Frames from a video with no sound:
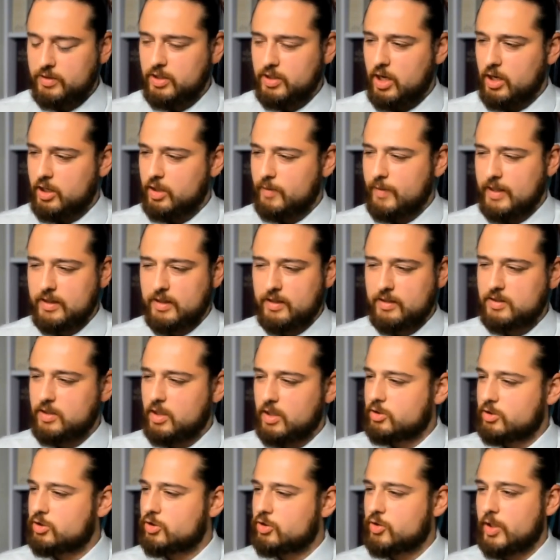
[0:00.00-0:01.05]
talking about this
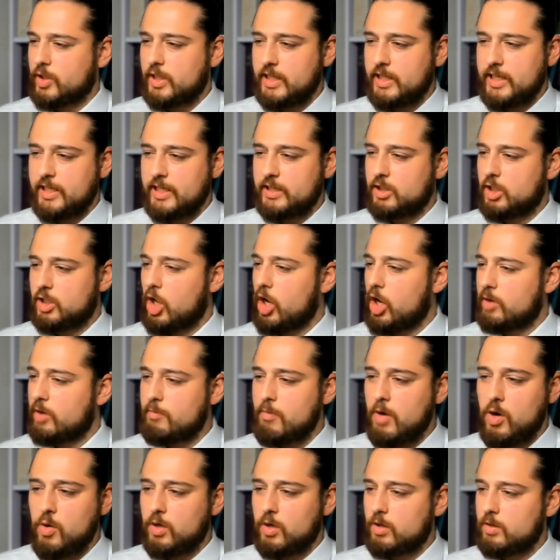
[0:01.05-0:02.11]
Australian
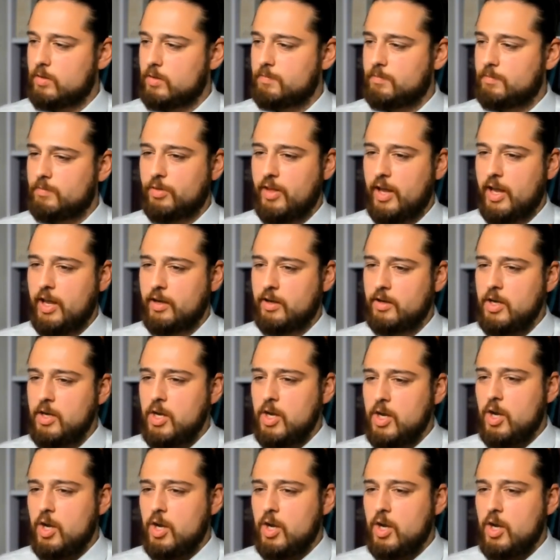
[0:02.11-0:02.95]
lawnmower thing